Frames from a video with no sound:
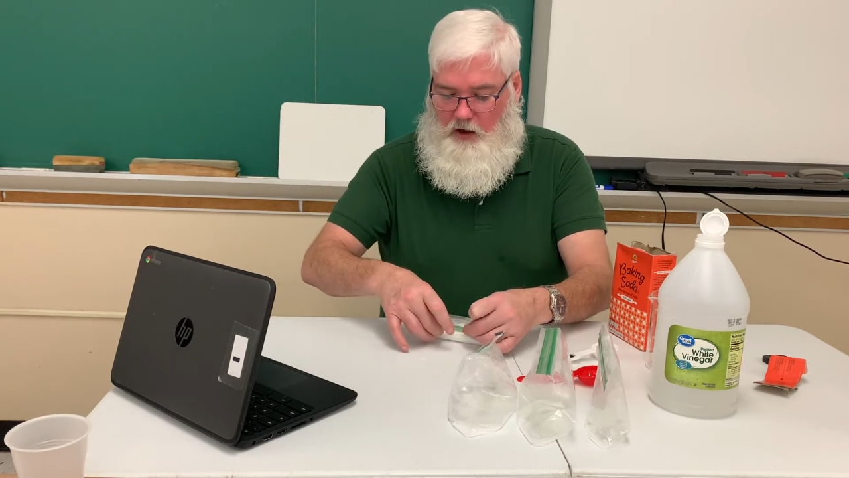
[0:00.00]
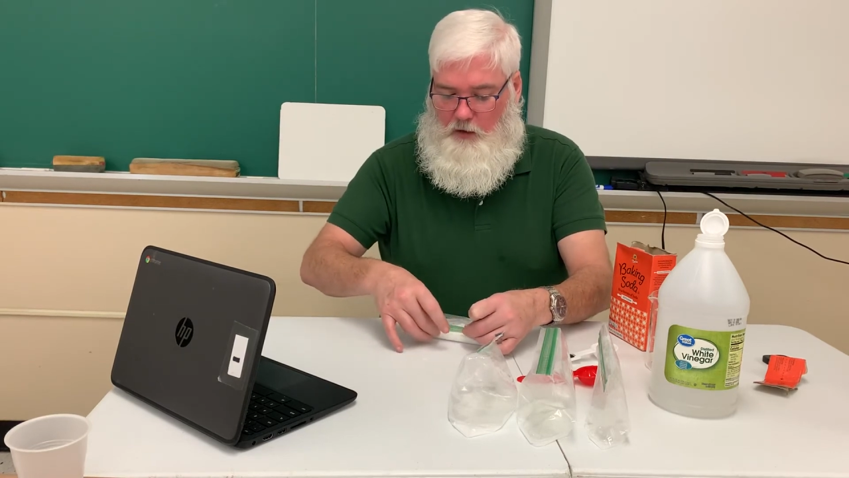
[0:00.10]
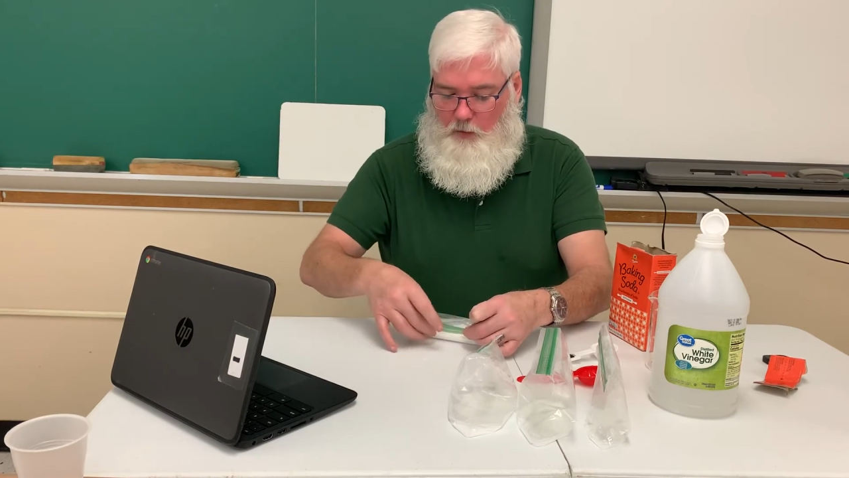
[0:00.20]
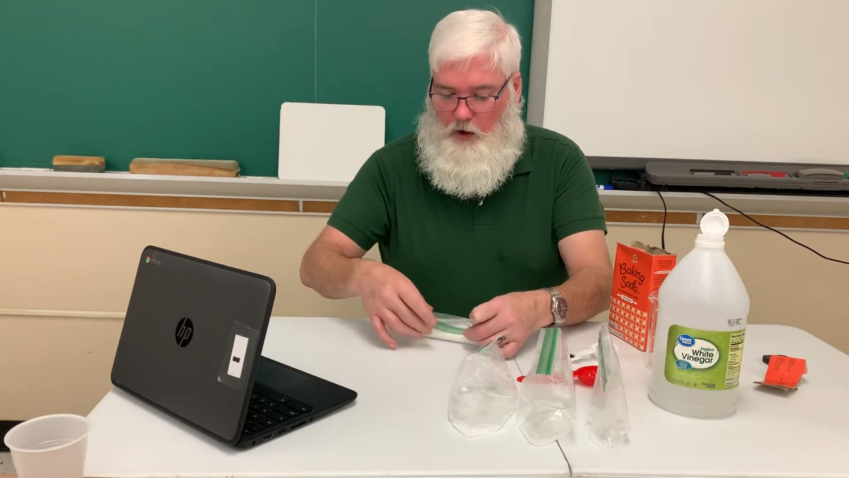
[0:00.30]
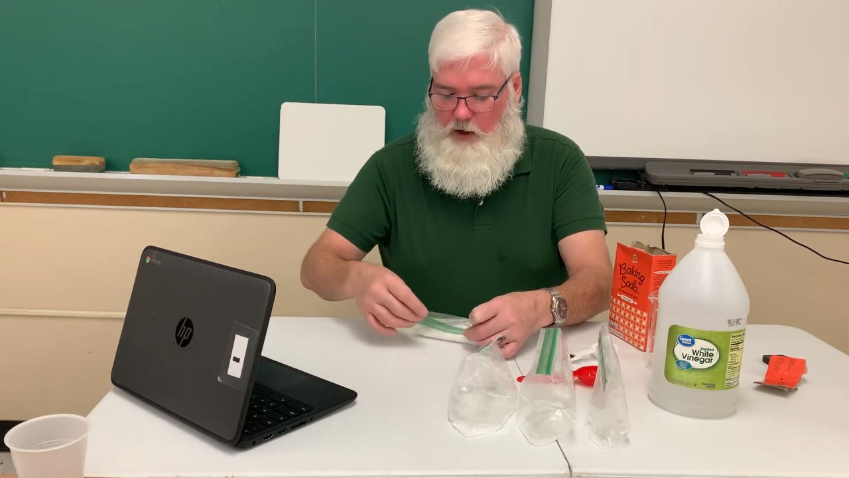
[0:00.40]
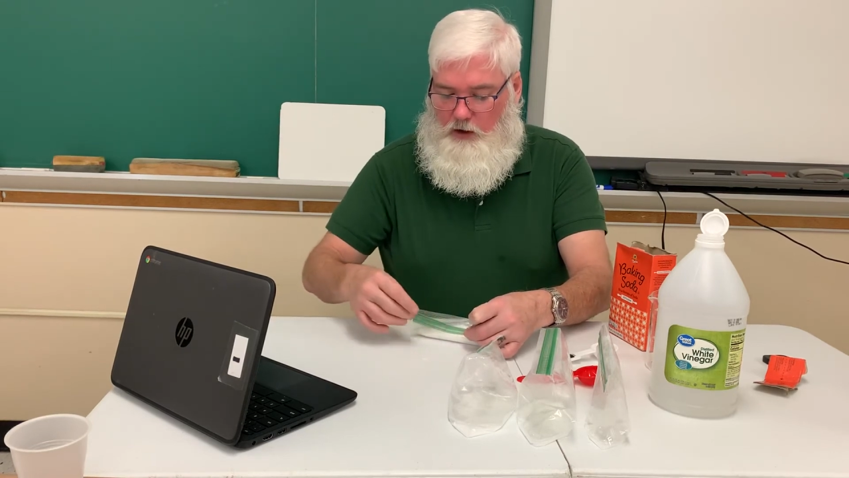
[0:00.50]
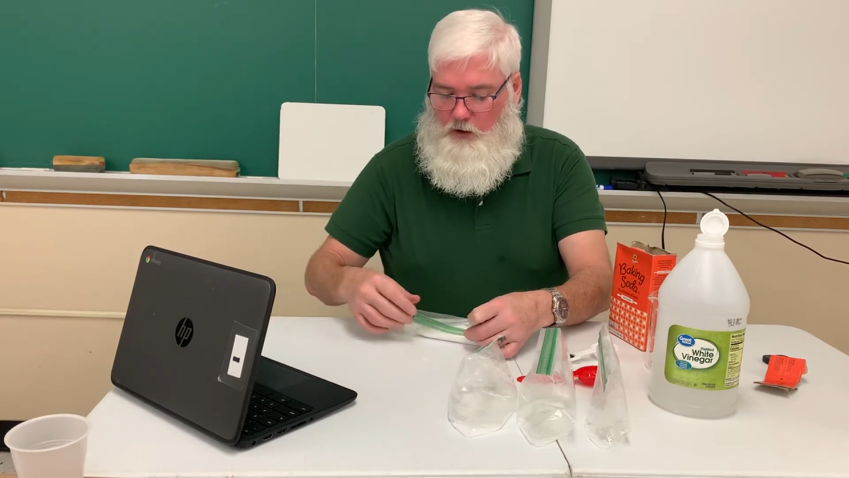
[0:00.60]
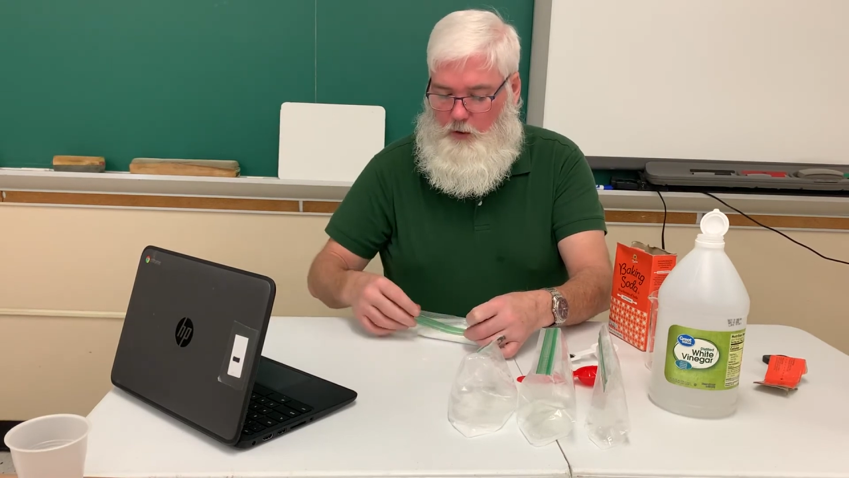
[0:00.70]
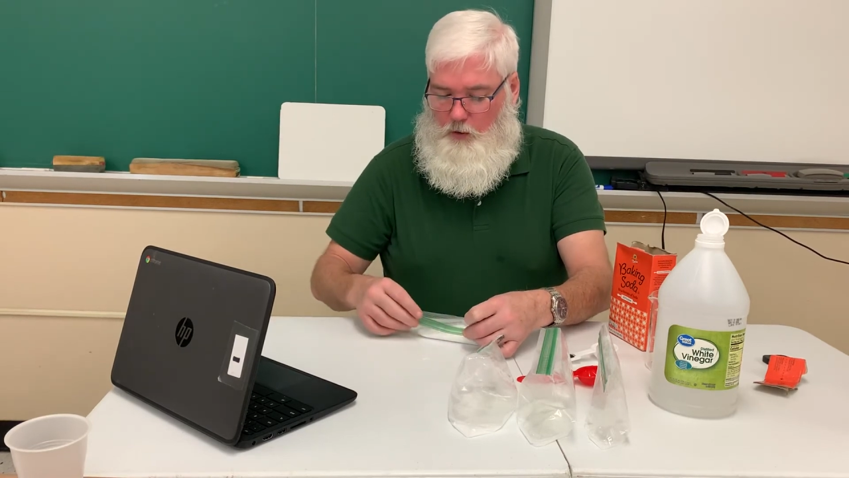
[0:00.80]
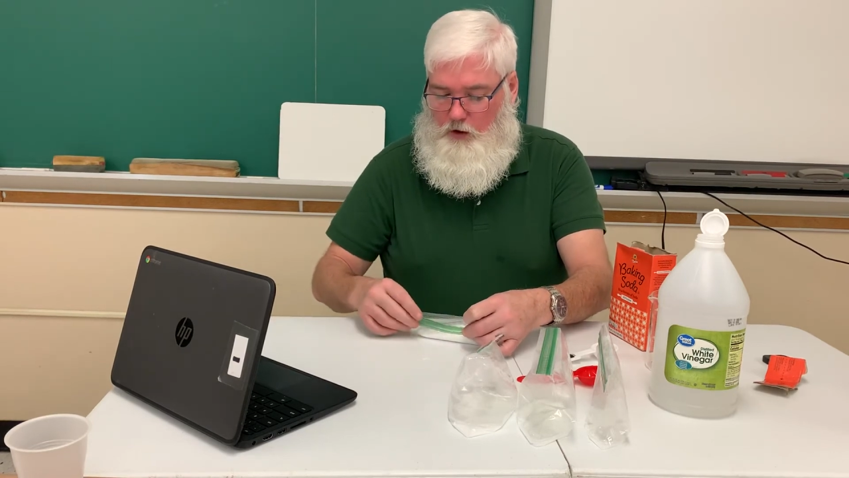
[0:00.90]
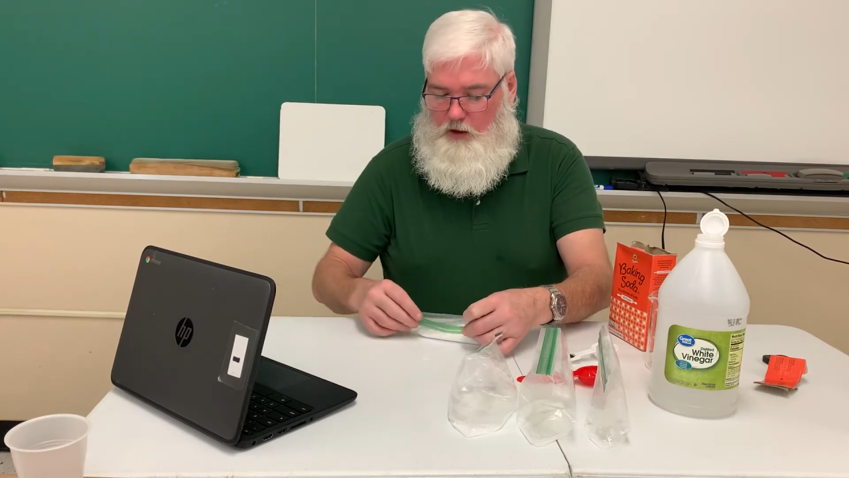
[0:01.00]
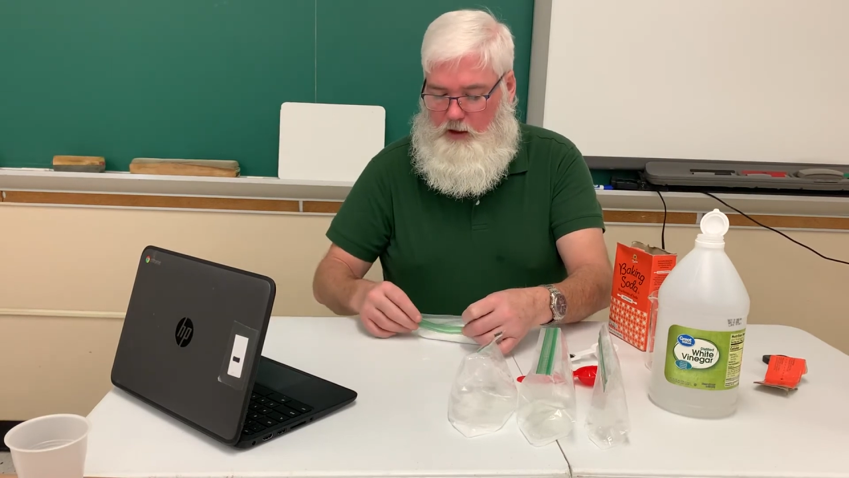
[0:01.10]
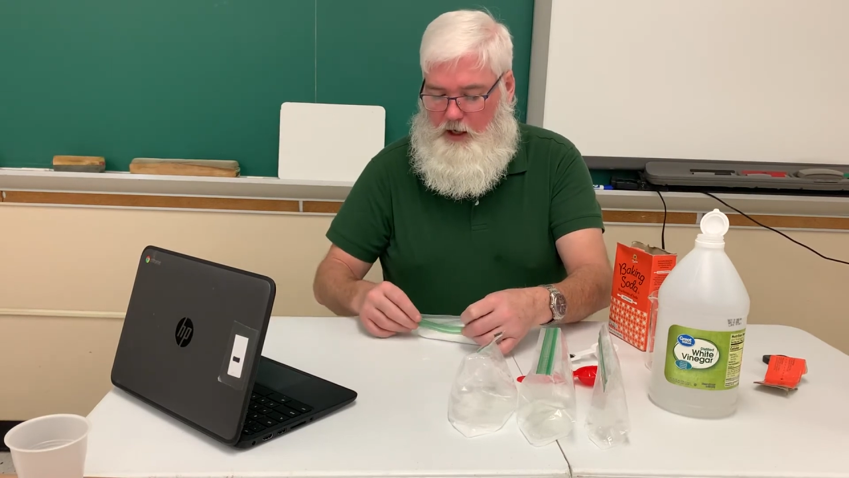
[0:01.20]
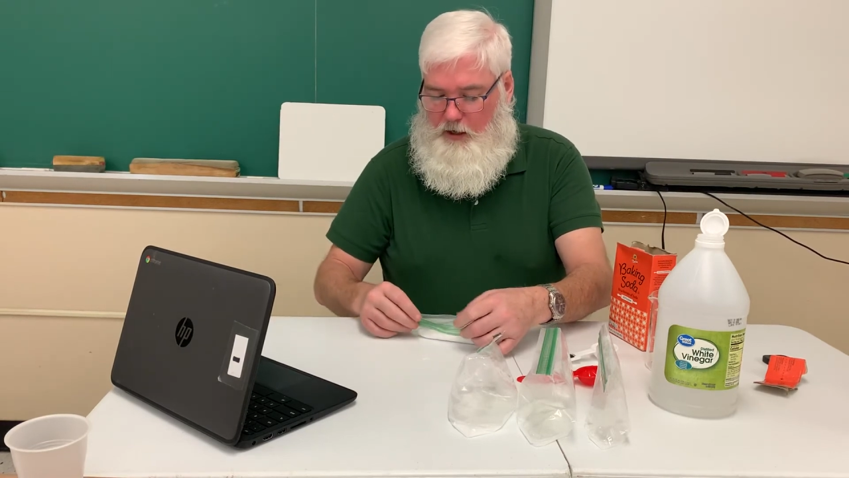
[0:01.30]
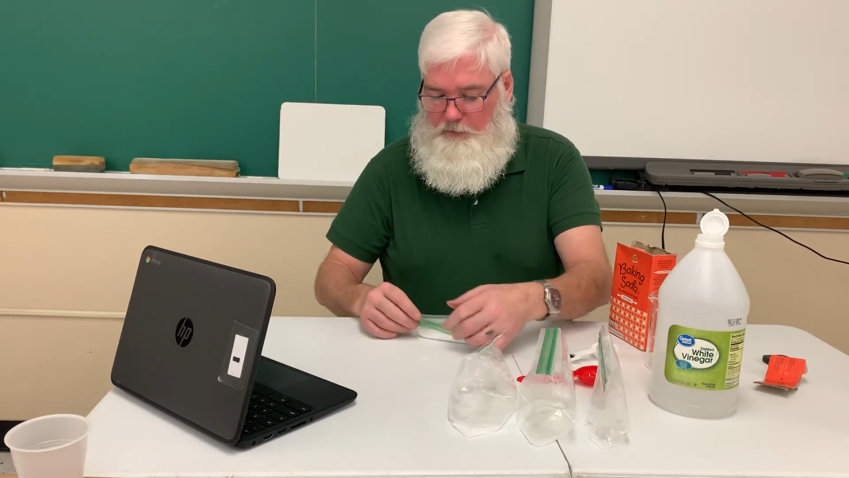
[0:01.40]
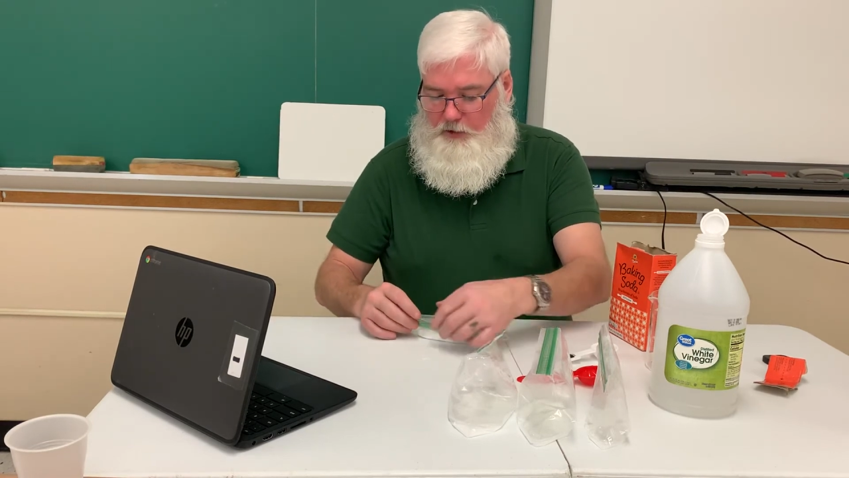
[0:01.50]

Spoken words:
1/4 cup.